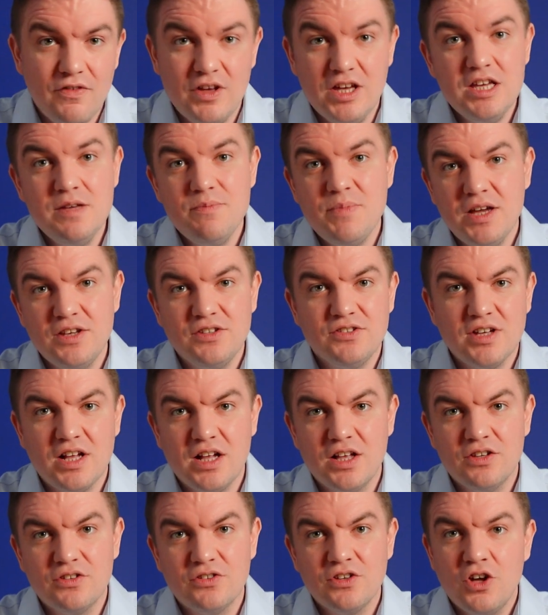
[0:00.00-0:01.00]
For eBay
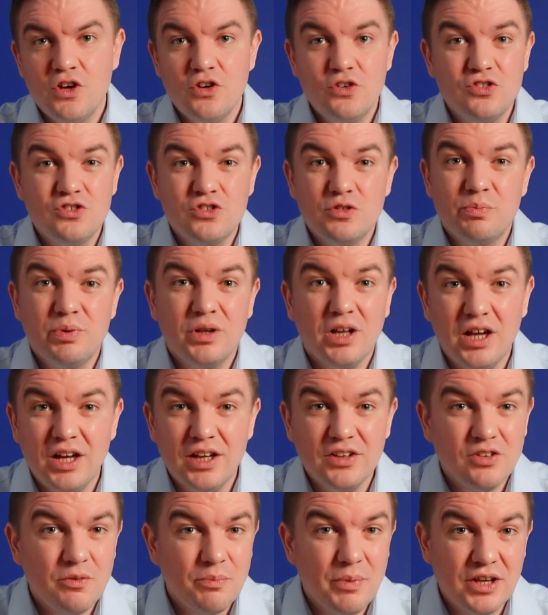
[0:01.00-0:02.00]
sellers whose
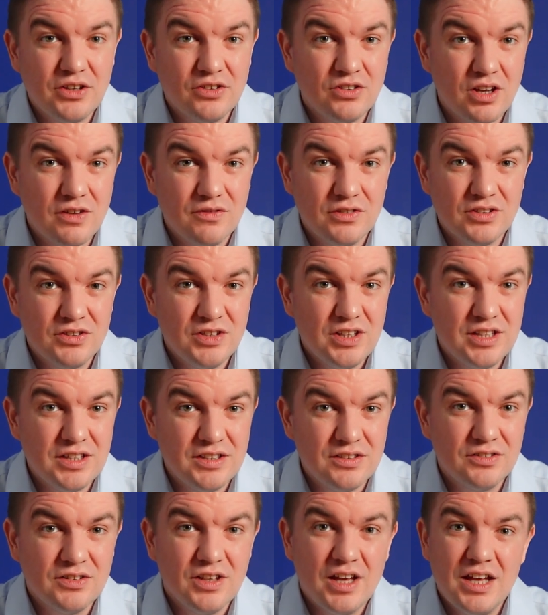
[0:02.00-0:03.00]
suppliers are based
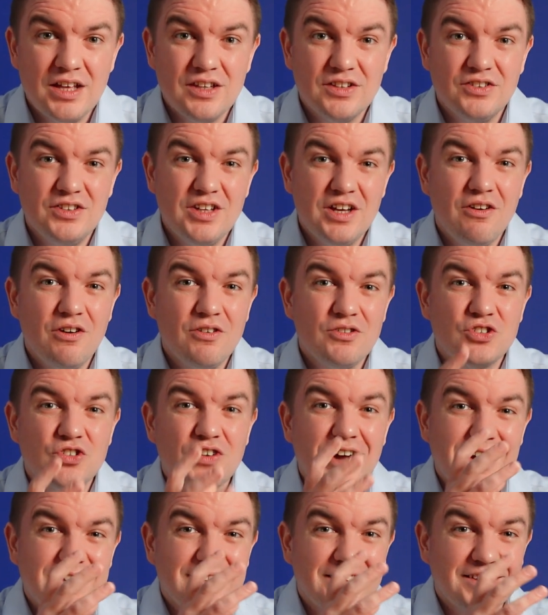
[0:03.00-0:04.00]
overseas, Xero
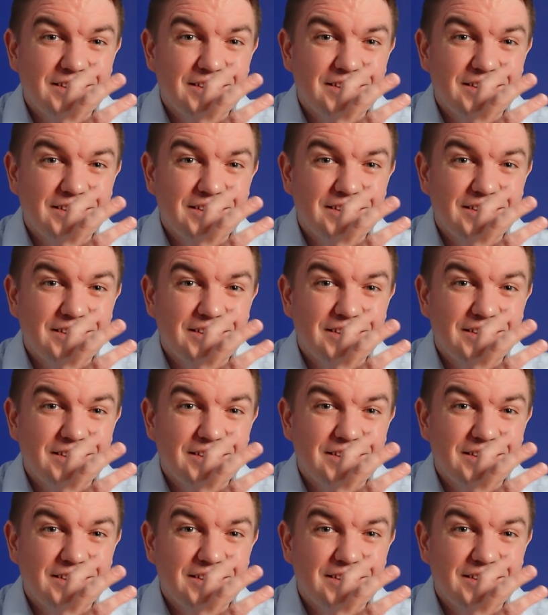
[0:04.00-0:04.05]
tracks